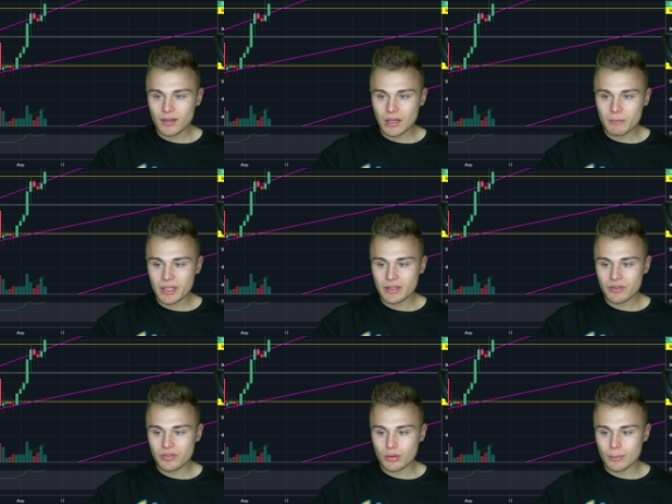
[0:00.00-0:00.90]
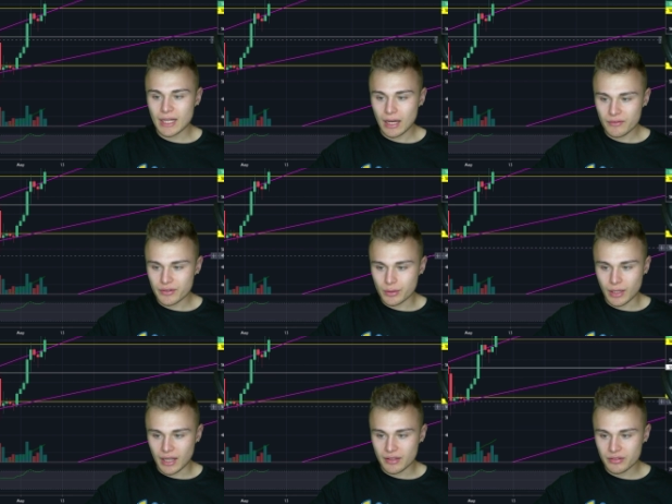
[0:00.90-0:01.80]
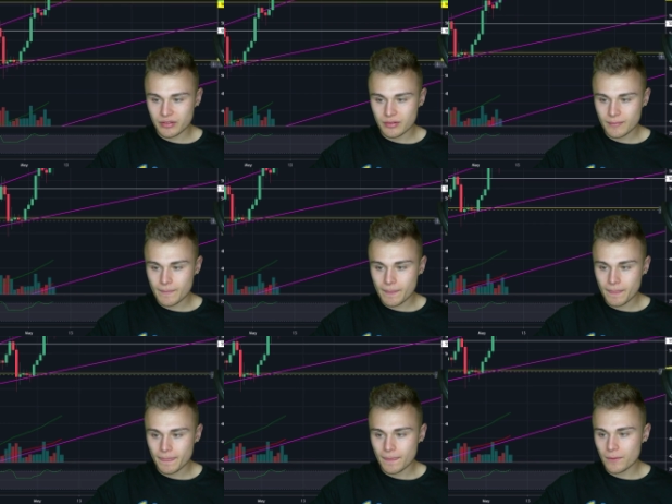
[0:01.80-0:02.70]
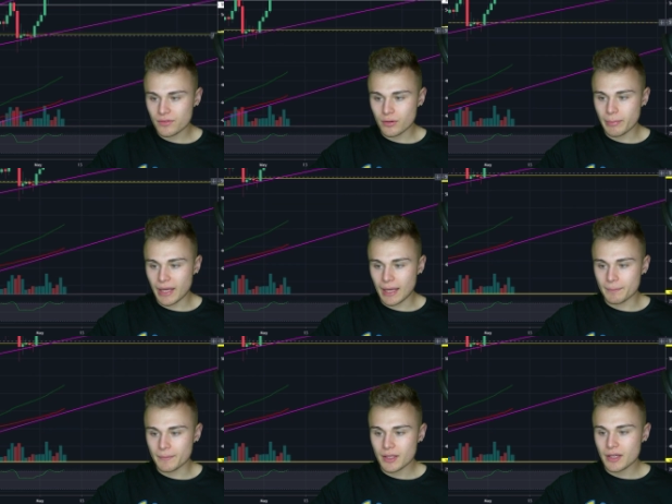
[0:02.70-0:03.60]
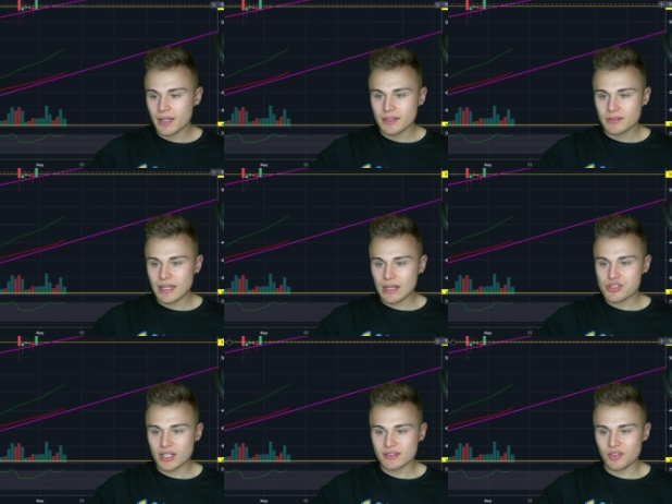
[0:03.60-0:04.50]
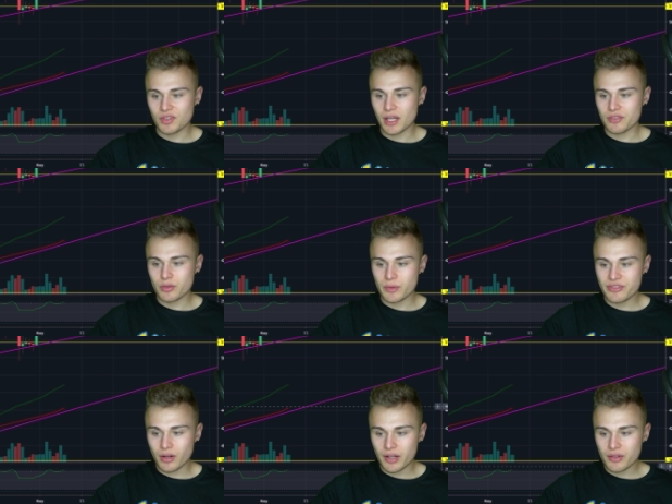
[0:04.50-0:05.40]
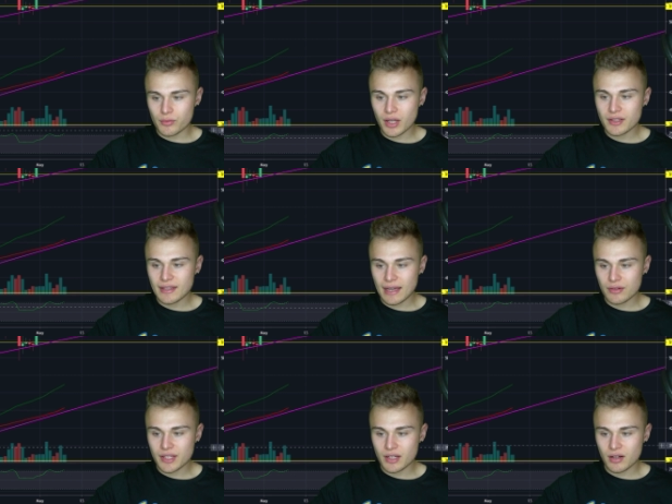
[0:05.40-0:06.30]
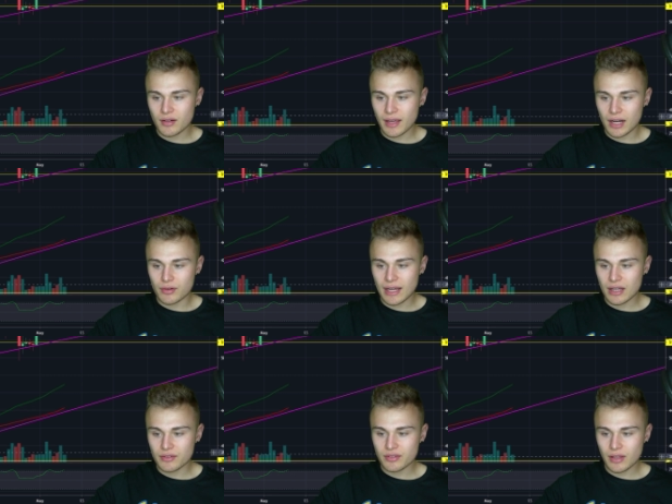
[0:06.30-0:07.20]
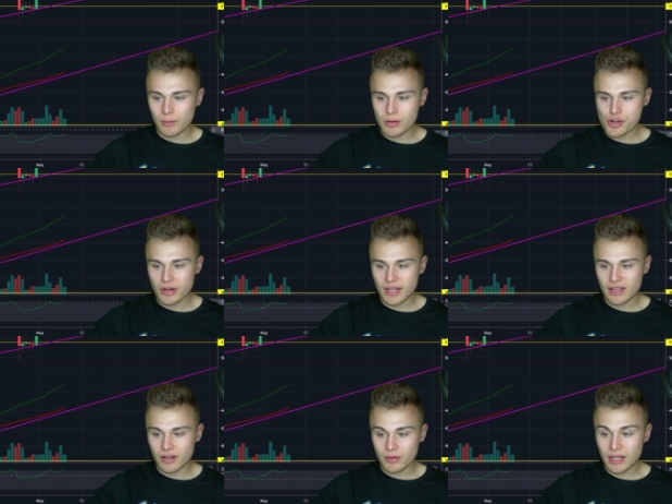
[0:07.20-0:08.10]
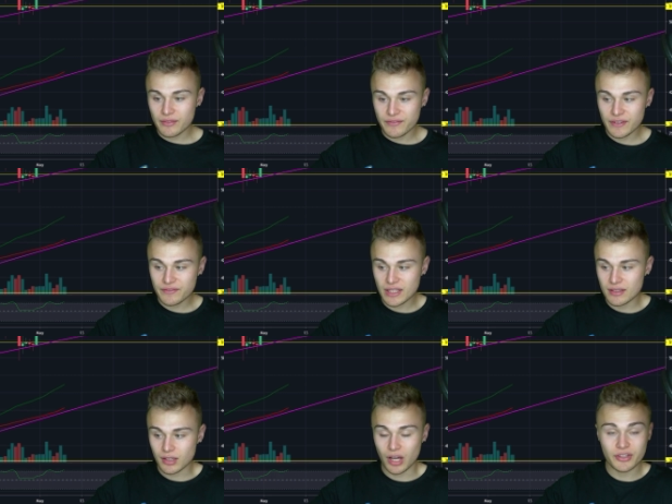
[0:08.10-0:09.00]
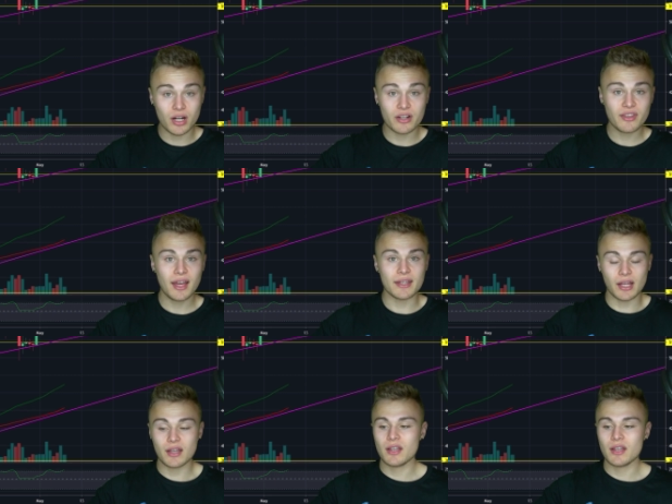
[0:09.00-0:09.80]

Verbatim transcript: Let me zoom it out for you guys. So, bam. Now check this out. So we started the run down here at around, and we were trading at around 50 on the RSI.